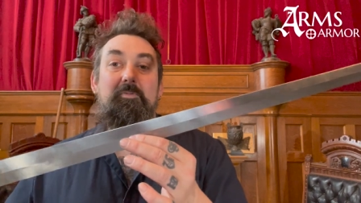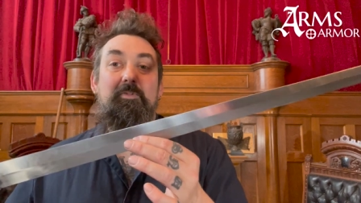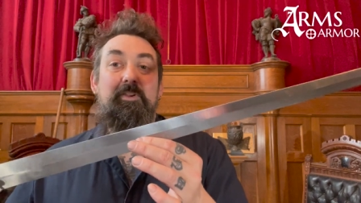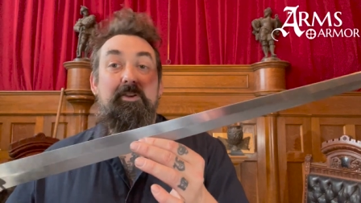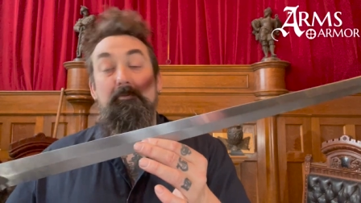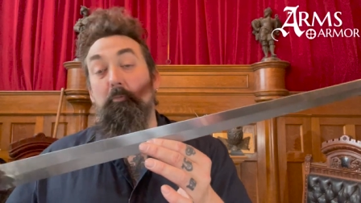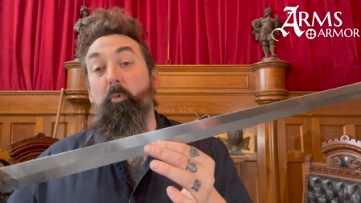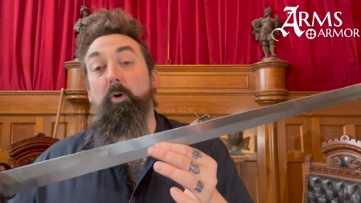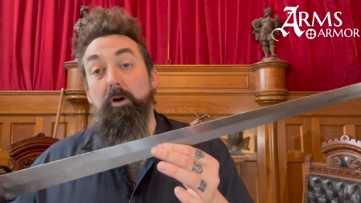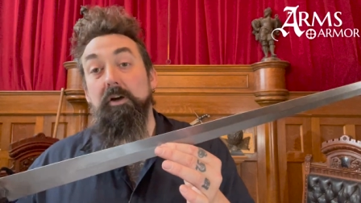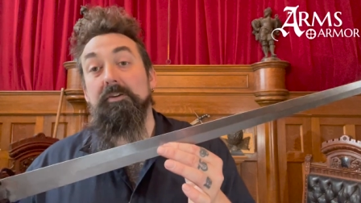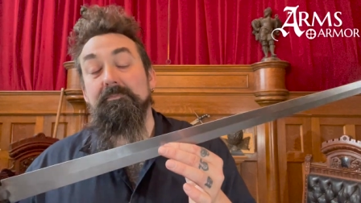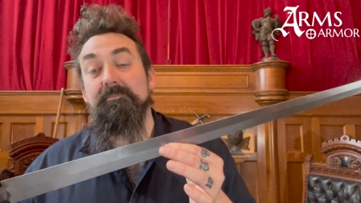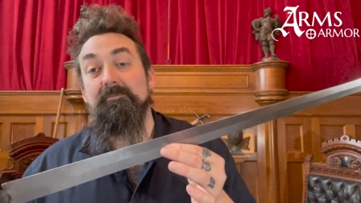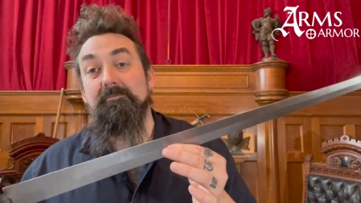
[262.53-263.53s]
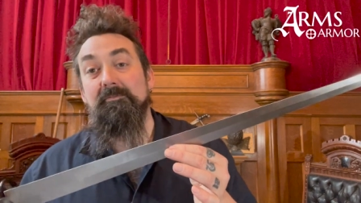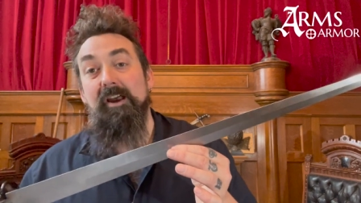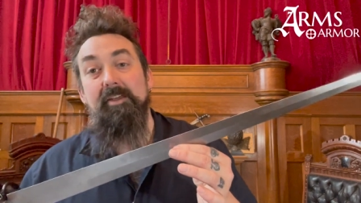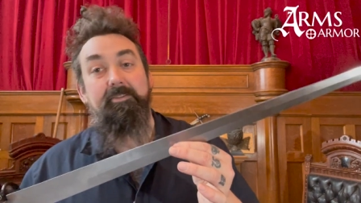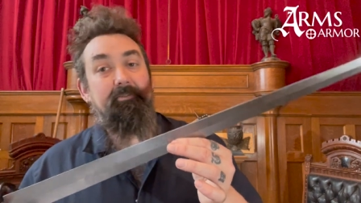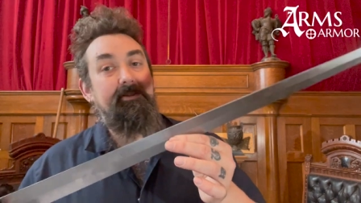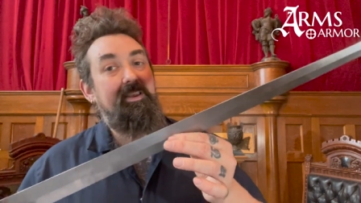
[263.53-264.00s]
in war
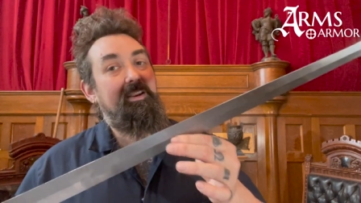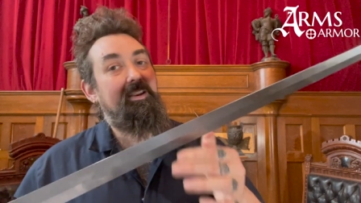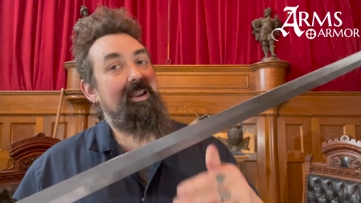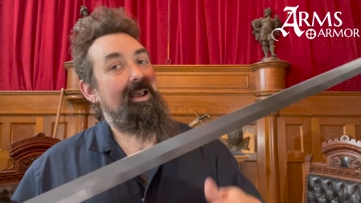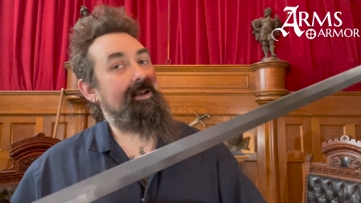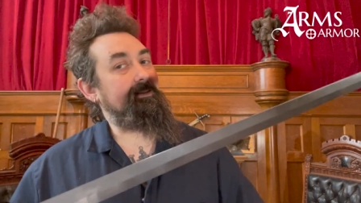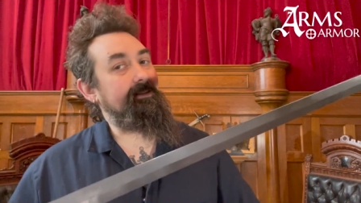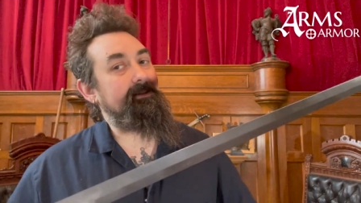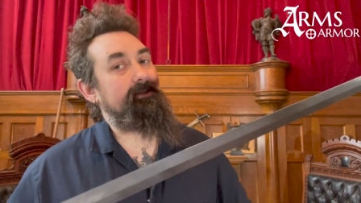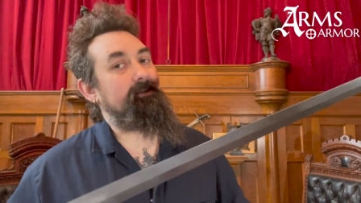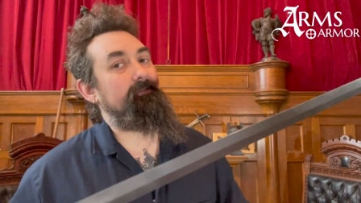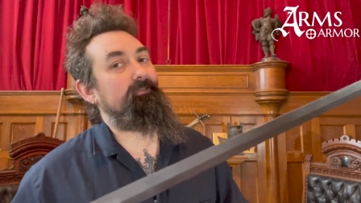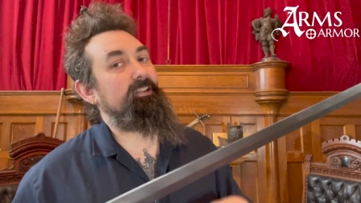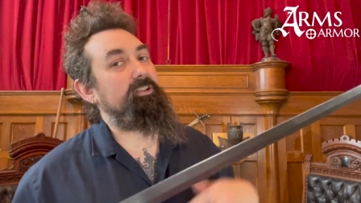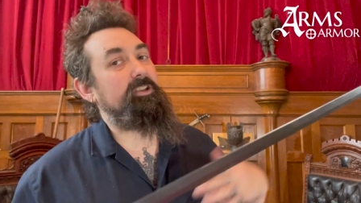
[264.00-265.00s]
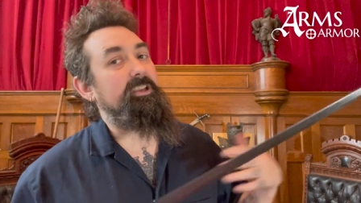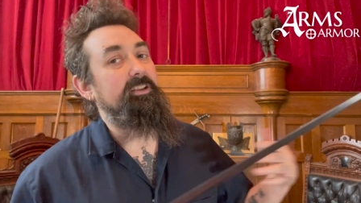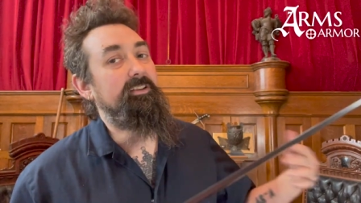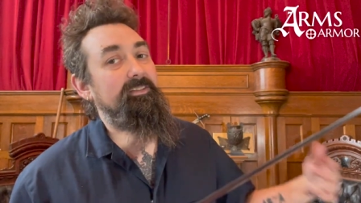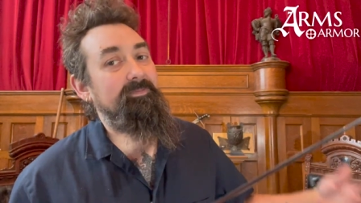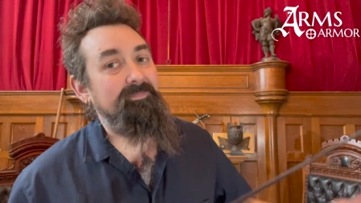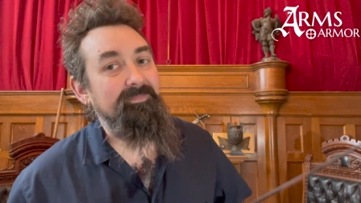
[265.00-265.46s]
rather than as a
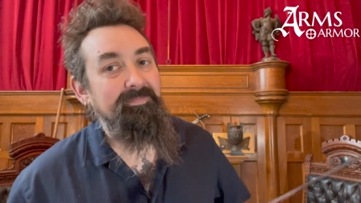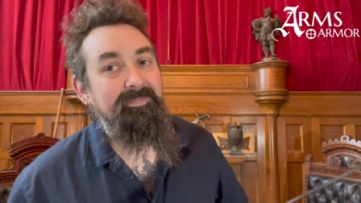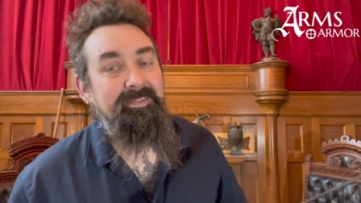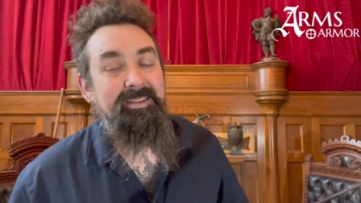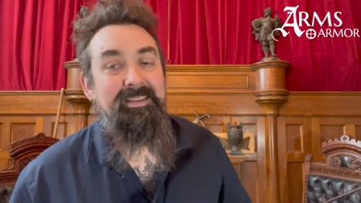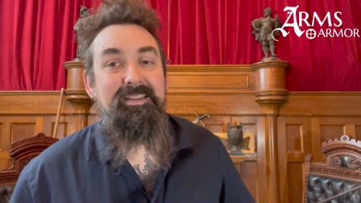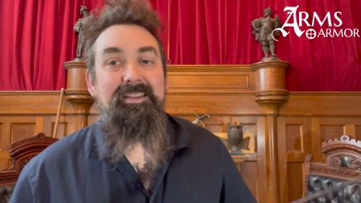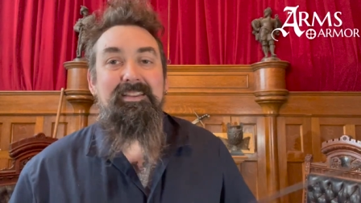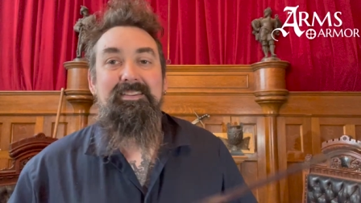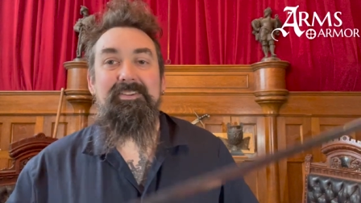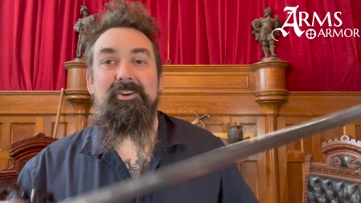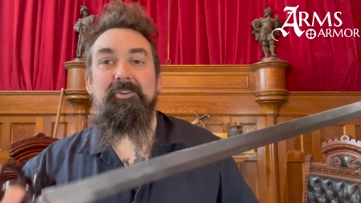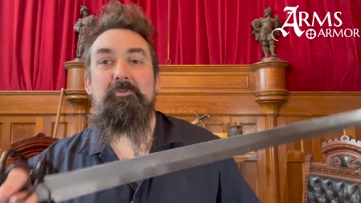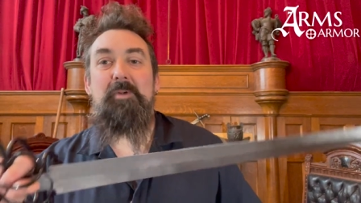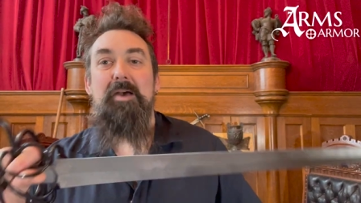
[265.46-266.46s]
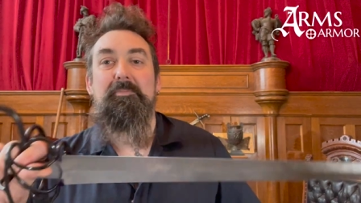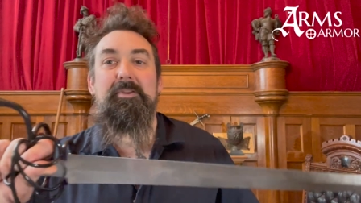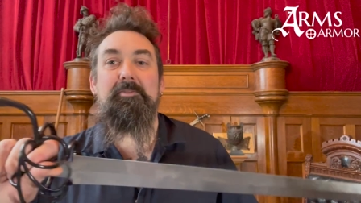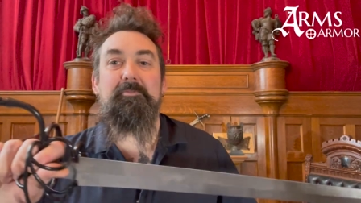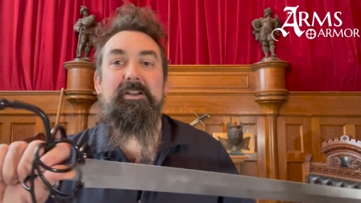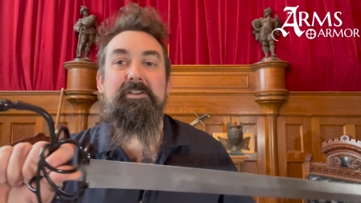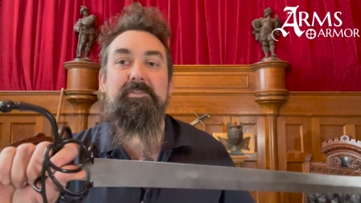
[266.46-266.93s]
civilian you know,
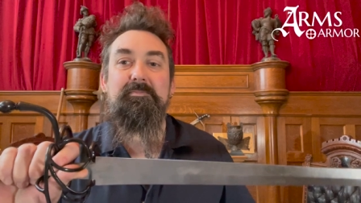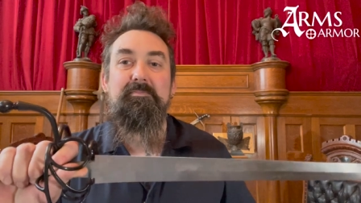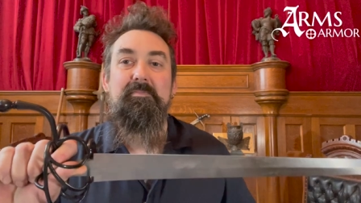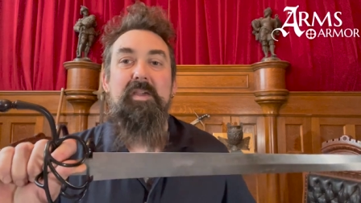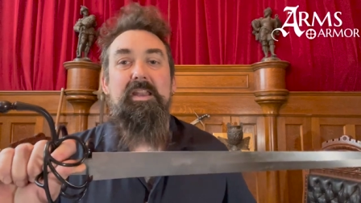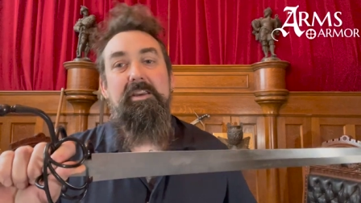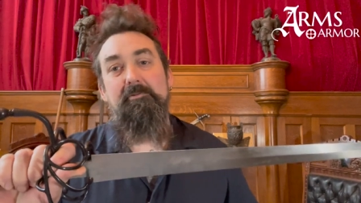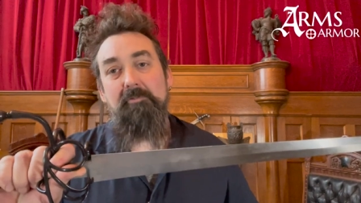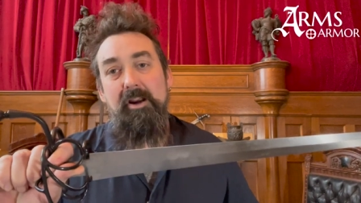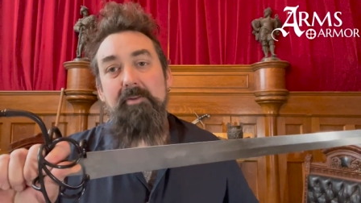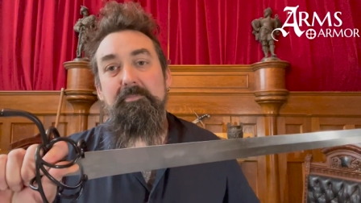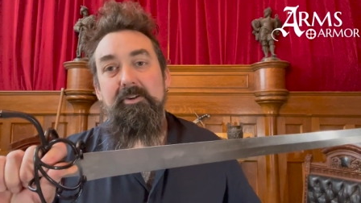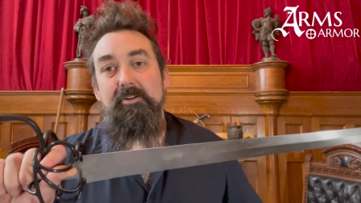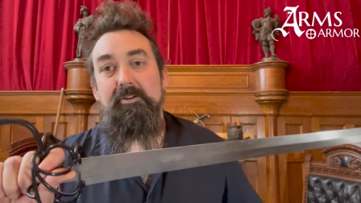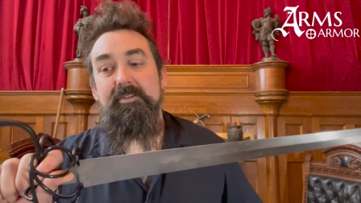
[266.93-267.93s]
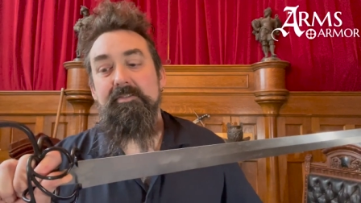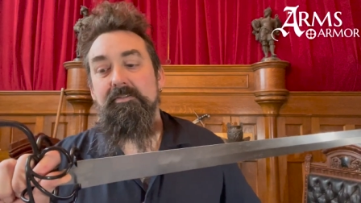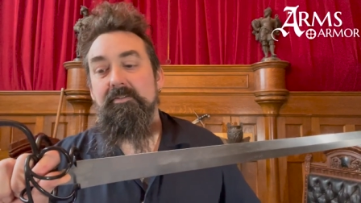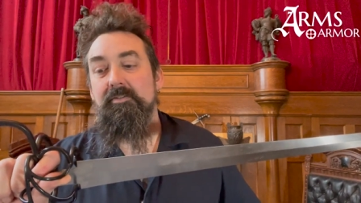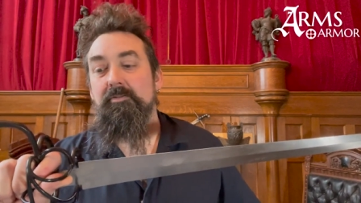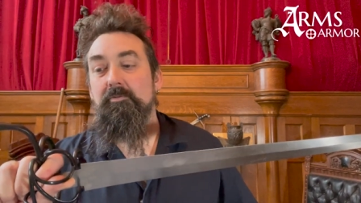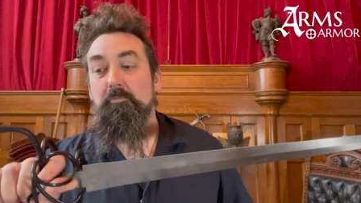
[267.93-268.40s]
weapon, which many rapiers
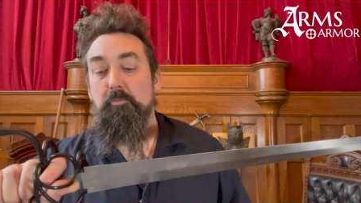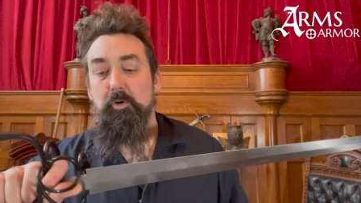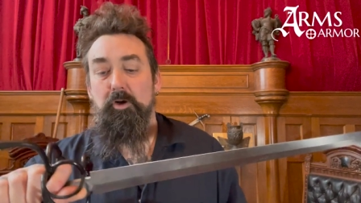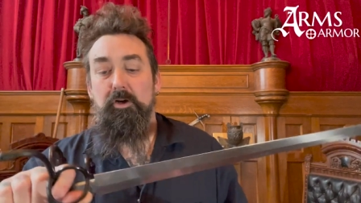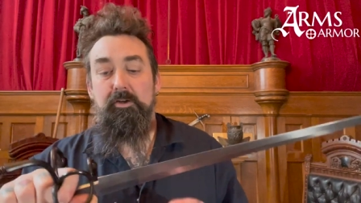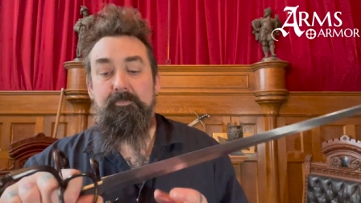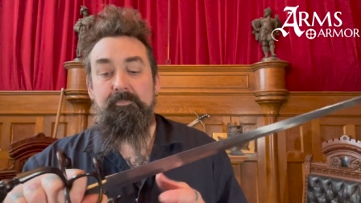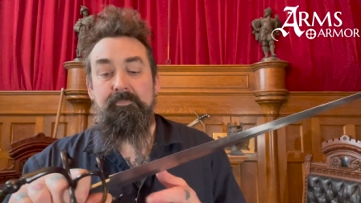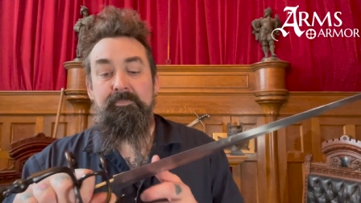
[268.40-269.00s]
were.